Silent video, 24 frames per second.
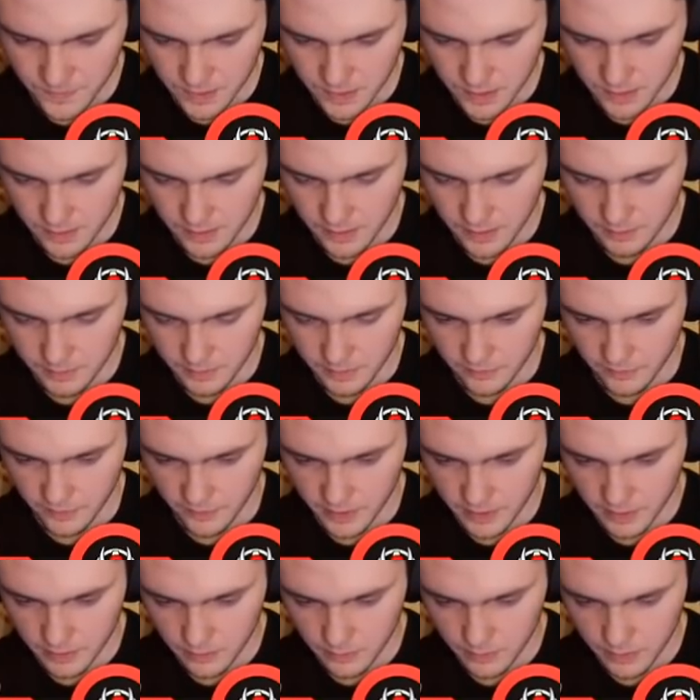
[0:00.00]
think I'm
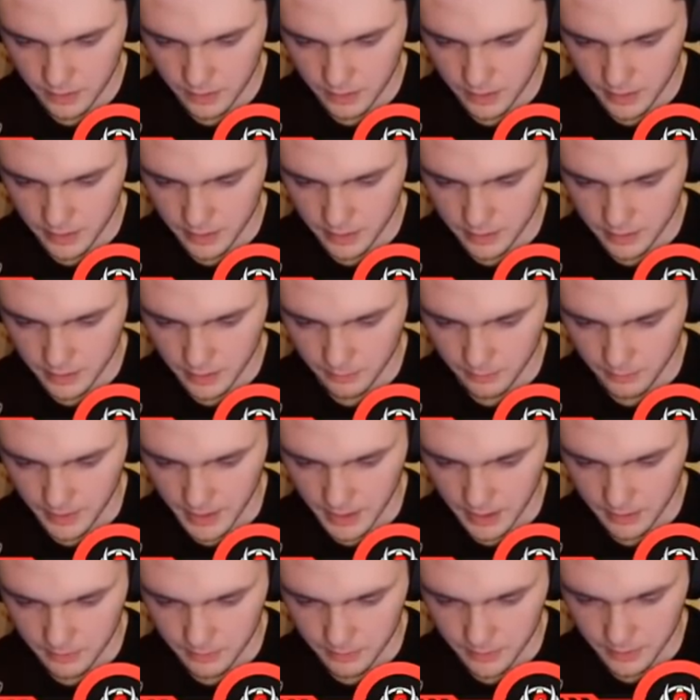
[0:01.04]
defending well, like not
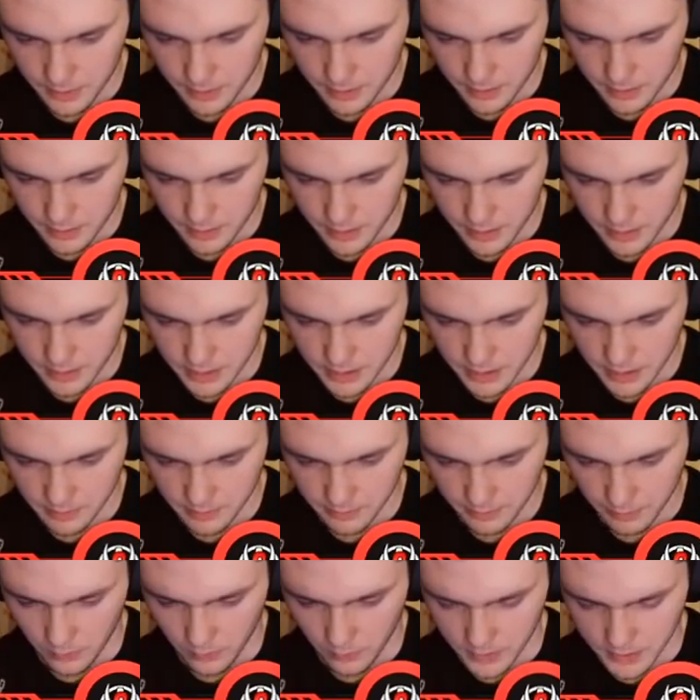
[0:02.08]
bad, but he's getting
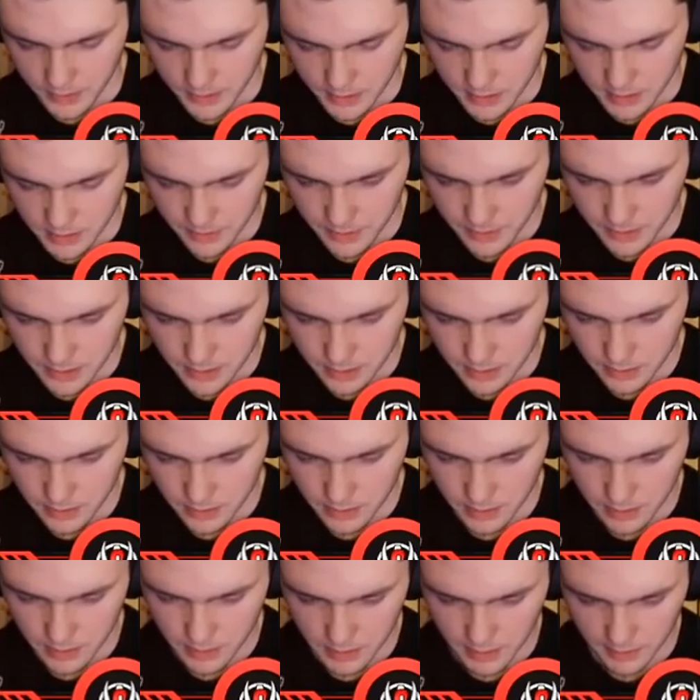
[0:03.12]
poisons
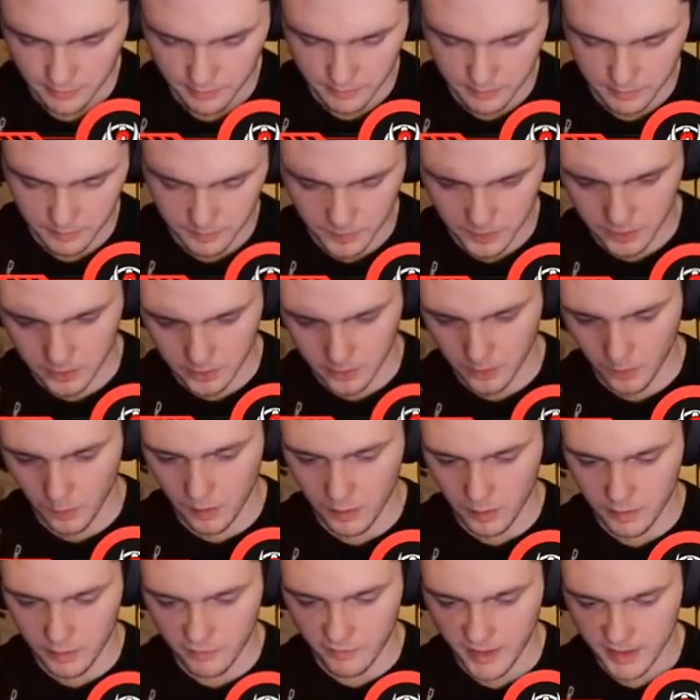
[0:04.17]
basically. Even when, well,
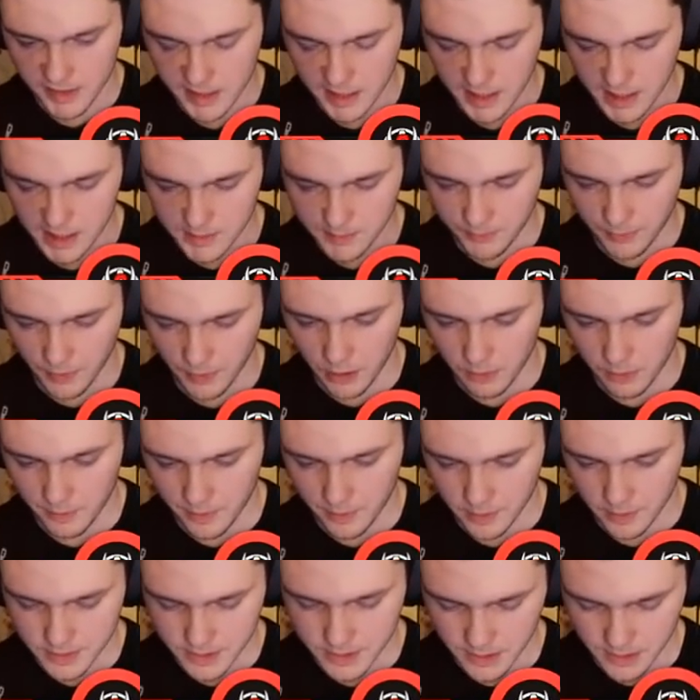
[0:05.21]
the fact that he has Barb Barrel
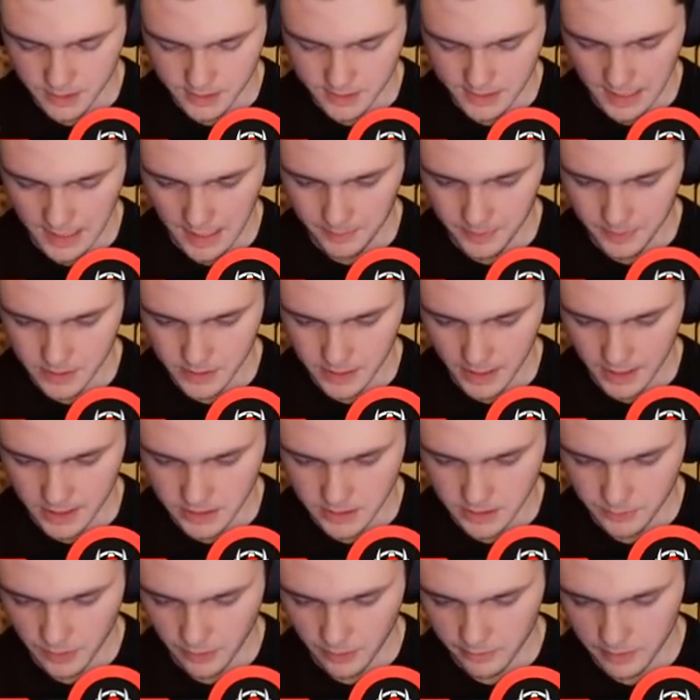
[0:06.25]
instead of Zap is actually
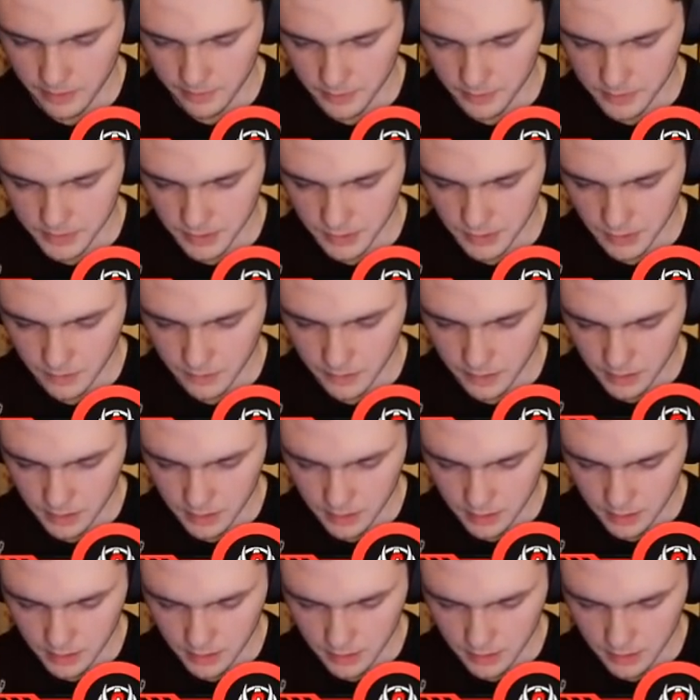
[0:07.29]
probably the most annoying thing.